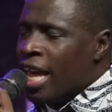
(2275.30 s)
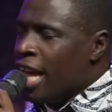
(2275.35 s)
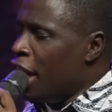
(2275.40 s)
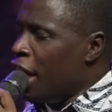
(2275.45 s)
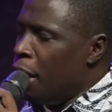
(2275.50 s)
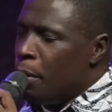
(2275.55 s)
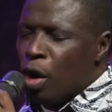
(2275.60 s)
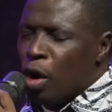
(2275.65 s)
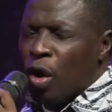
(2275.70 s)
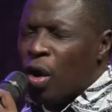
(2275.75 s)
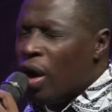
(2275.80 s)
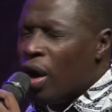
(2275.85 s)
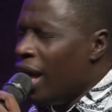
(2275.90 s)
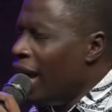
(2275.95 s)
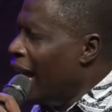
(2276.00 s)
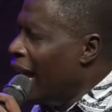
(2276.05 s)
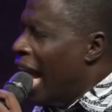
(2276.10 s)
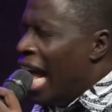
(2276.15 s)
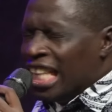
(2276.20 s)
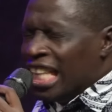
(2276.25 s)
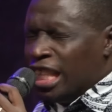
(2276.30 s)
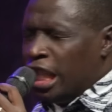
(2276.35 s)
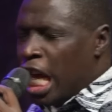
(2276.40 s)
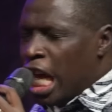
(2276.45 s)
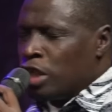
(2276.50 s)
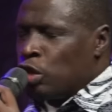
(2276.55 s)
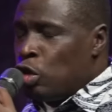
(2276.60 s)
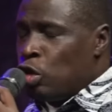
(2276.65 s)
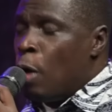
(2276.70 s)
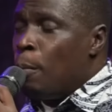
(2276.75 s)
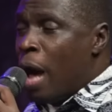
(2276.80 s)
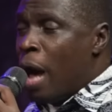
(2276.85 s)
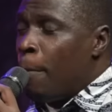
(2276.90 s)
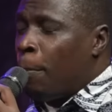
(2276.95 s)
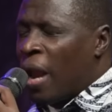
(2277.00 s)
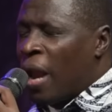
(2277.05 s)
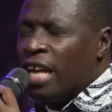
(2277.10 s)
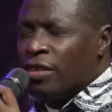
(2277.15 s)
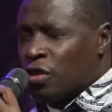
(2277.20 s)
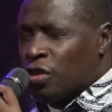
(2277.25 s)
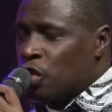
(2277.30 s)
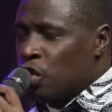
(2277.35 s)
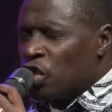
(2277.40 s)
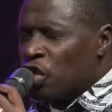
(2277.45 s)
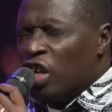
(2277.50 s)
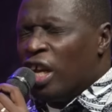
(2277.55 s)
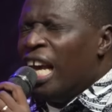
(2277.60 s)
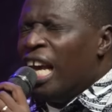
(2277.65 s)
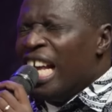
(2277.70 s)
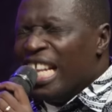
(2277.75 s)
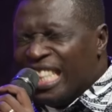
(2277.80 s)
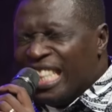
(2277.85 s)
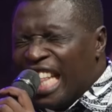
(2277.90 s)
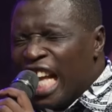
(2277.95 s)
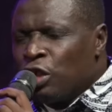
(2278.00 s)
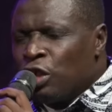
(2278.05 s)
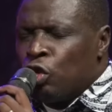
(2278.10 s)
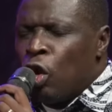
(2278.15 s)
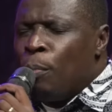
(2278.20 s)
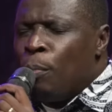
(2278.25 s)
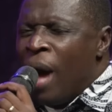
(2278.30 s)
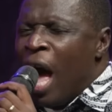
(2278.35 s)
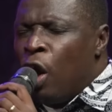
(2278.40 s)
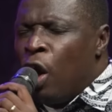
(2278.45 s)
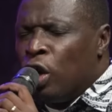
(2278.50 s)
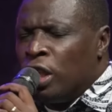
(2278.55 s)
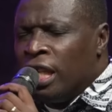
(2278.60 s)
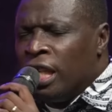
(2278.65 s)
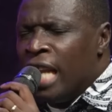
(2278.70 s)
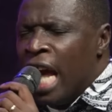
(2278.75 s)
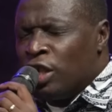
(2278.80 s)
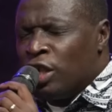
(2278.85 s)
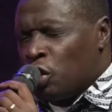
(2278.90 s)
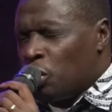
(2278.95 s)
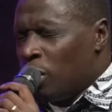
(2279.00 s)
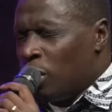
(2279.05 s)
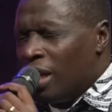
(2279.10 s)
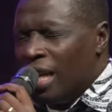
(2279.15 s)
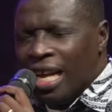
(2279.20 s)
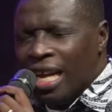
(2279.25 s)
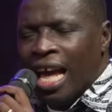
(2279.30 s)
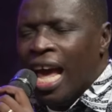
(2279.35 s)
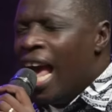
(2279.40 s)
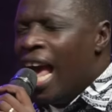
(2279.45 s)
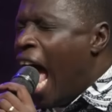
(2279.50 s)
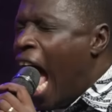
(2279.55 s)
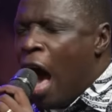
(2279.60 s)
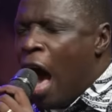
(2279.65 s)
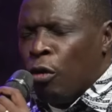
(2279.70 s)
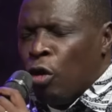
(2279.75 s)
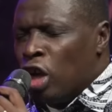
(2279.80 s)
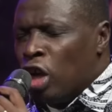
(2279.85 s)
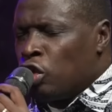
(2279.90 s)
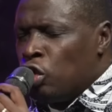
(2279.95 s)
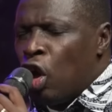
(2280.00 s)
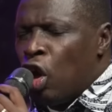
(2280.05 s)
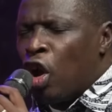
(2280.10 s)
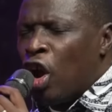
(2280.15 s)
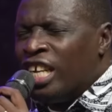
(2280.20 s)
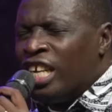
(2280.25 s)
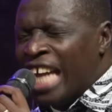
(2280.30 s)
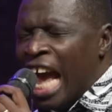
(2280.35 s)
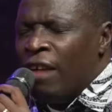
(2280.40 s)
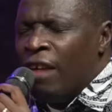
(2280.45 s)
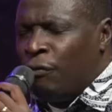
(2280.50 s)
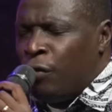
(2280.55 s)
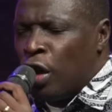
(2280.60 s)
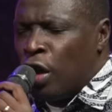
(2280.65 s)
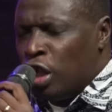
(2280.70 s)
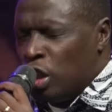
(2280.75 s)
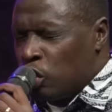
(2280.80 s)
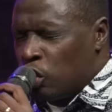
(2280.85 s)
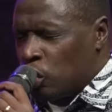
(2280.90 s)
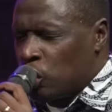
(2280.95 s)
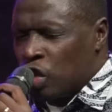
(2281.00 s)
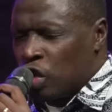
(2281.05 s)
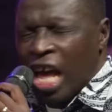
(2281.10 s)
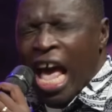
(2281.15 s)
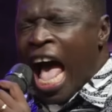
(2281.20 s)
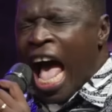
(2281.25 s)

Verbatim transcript: here anymore. This is not my place. This is not my ordination. I was not ordained for this.